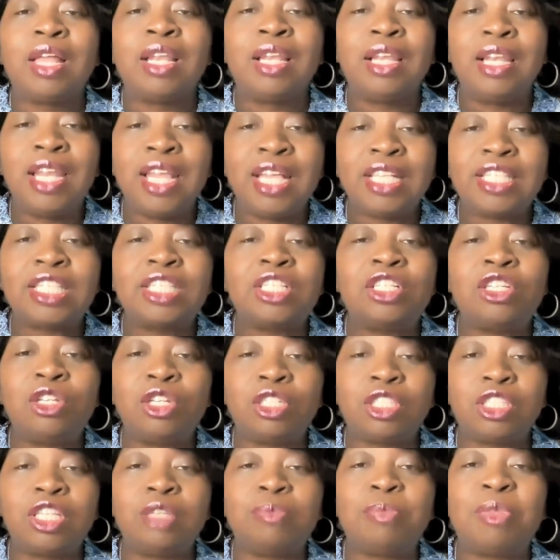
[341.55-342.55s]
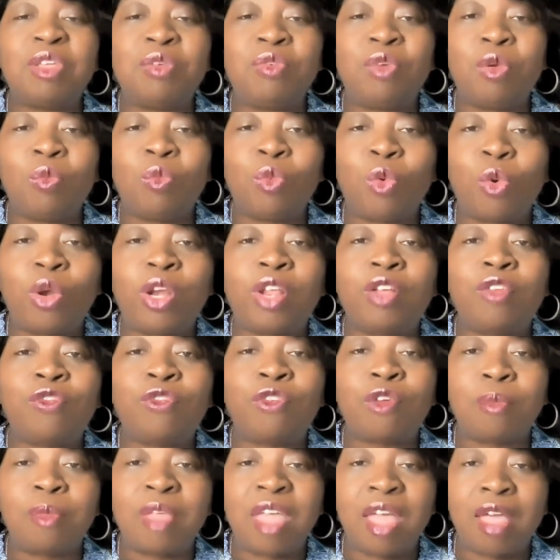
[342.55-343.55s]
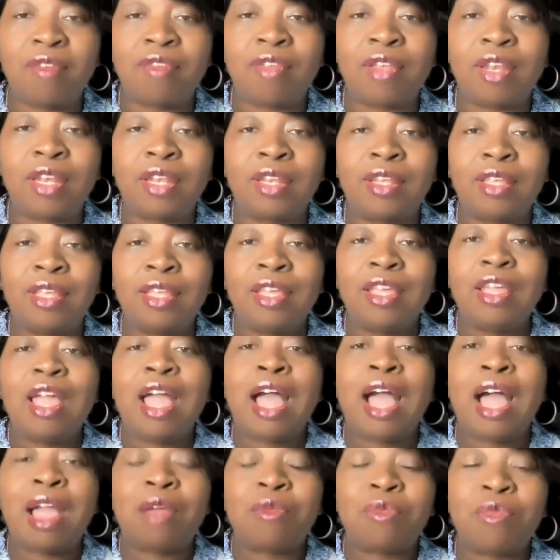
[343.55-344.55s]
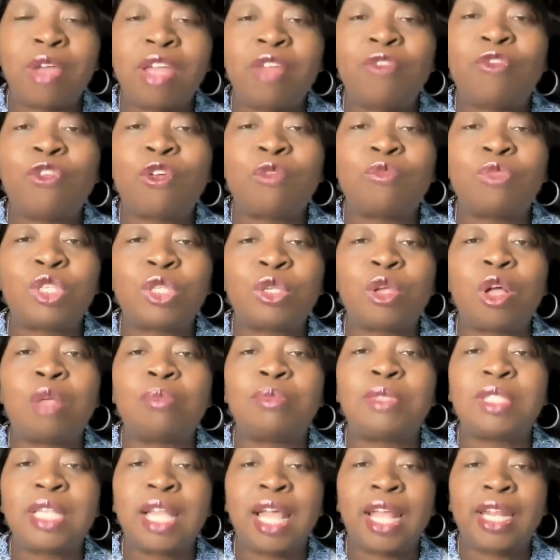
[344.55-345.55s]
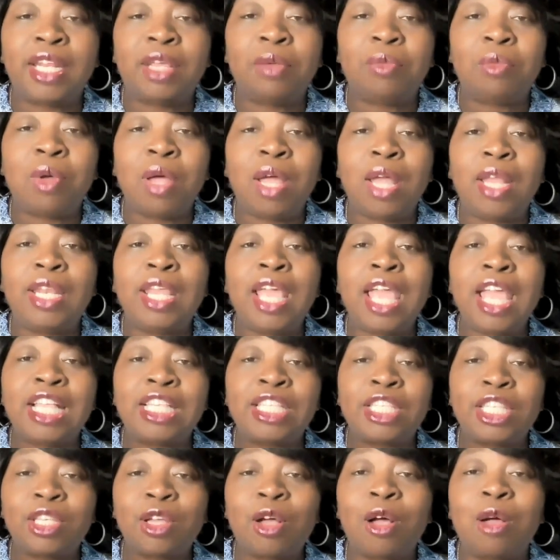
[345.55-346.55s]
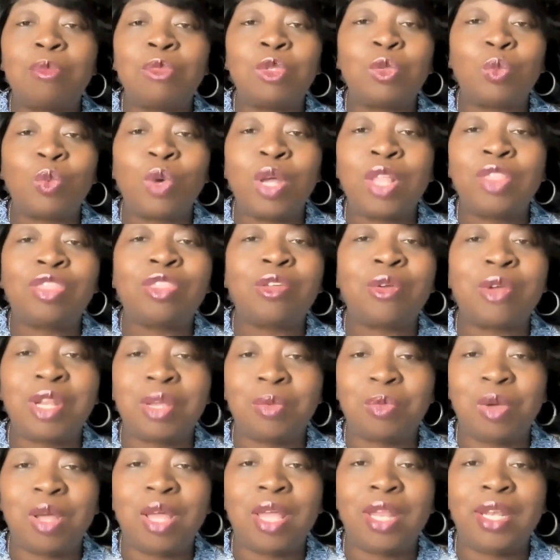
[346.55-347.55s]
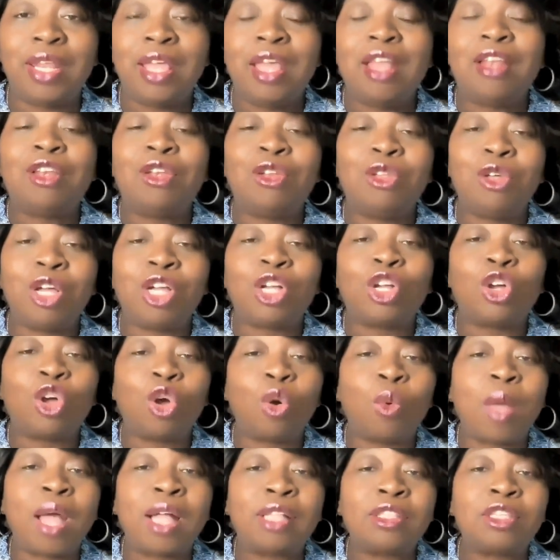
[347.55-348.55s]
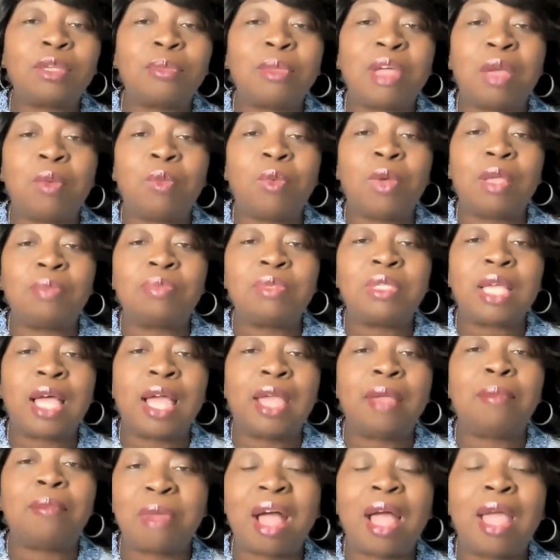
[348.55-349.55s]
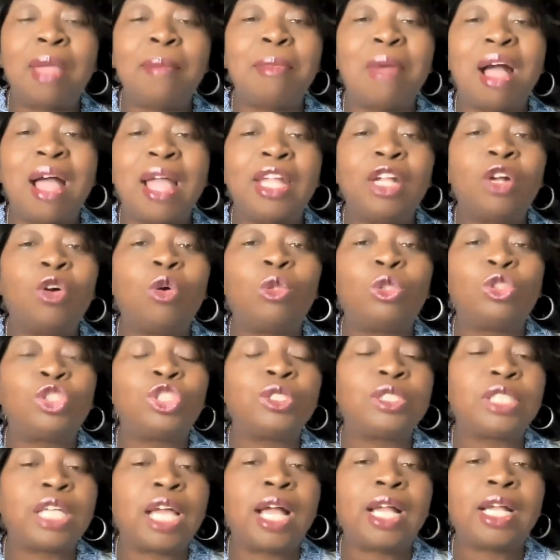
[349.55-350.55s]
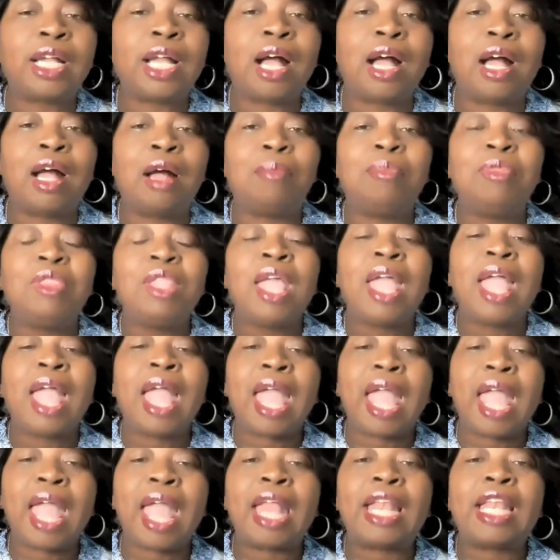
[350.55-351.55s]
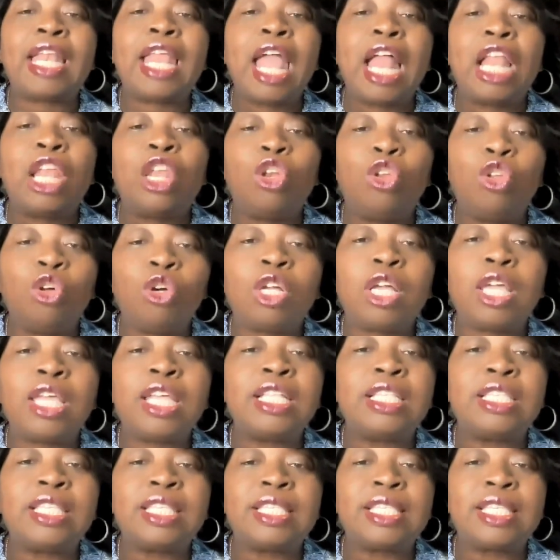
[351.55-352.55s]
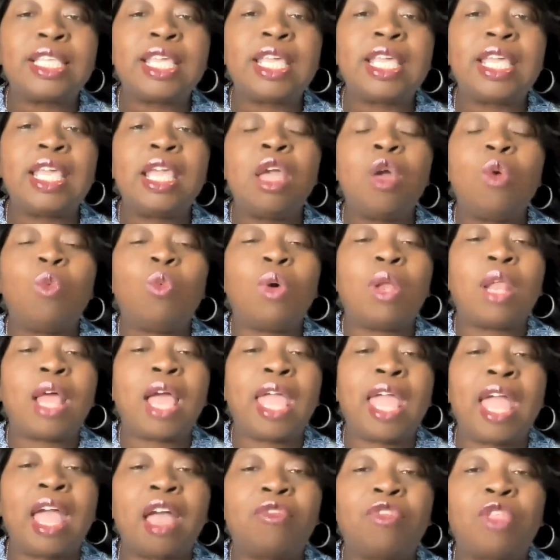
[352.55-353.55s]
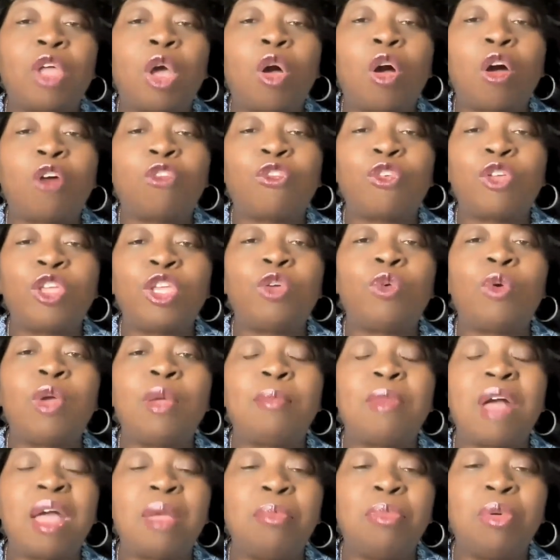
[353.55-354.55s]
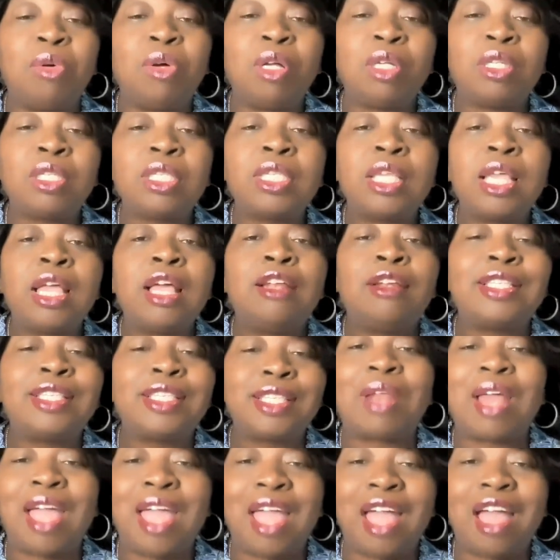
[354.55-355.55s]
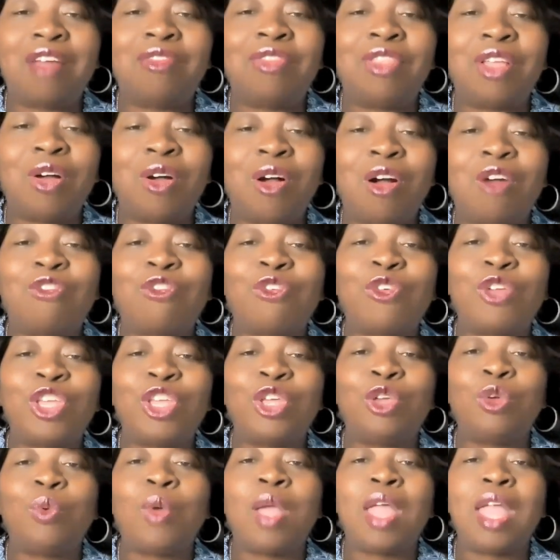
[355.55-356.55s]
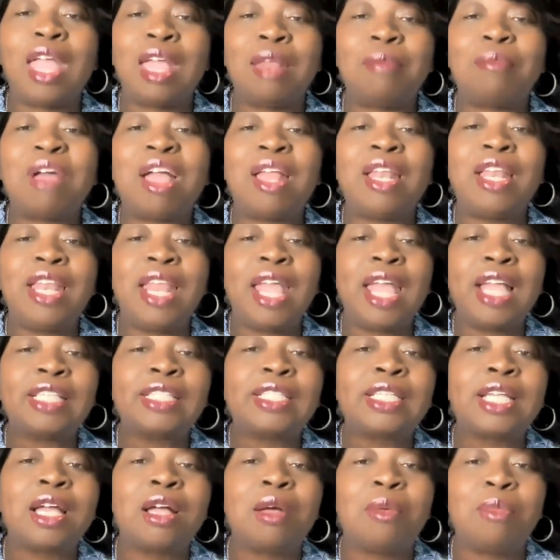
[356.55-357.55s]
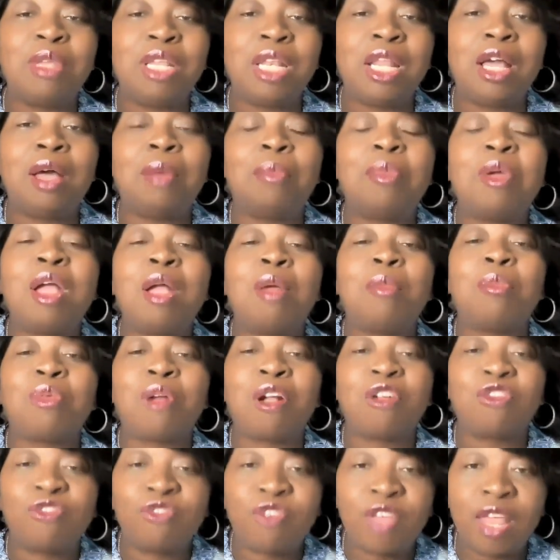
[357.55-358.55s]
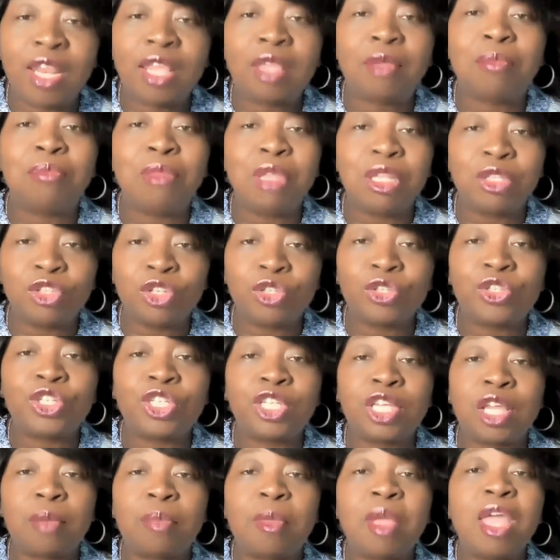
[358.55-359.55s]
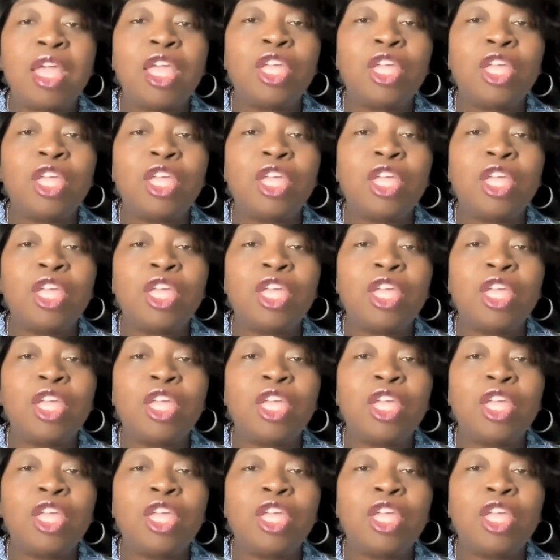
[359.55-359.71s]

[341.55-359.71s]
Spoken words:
Let's look to be rewarded from heaven. I read from Psalms 91 and Psalms 131. Look, go out to my website, mymindculture.com, and look and see what I have to offer you in my books and what I have to offer you in my next coming up prophetic mentorship.